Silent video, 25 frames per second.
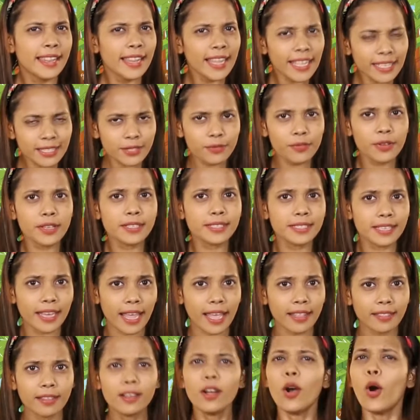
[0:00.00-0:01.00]
Let's first
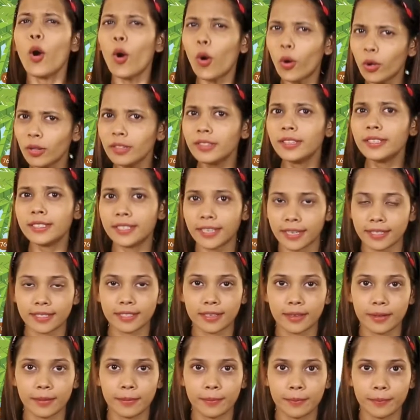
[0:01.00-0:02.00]
gather all the
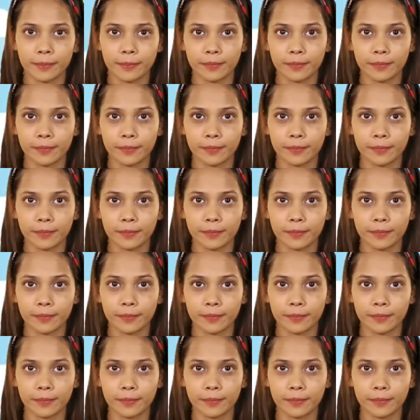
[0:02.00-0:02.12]
data.